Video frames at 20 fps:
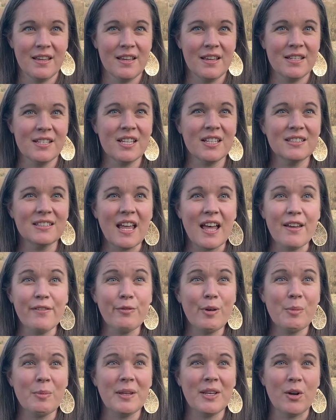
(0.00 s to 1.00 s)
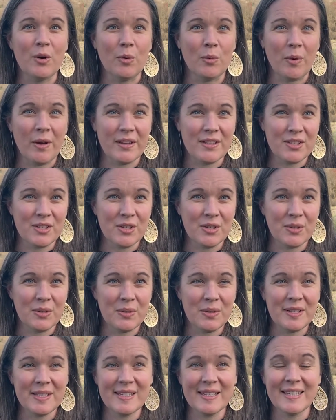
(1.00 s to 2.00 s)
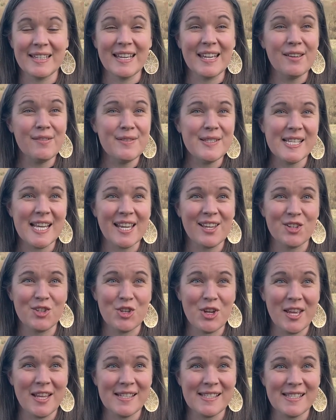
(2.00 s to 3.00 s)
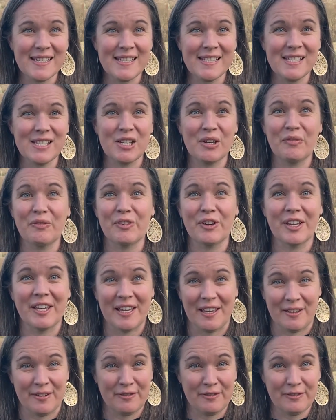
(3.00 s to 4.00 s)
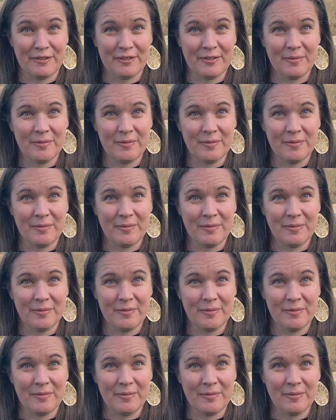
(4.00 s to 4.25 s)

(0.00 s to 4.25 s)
To love when we don't want to give second chances, to forgive.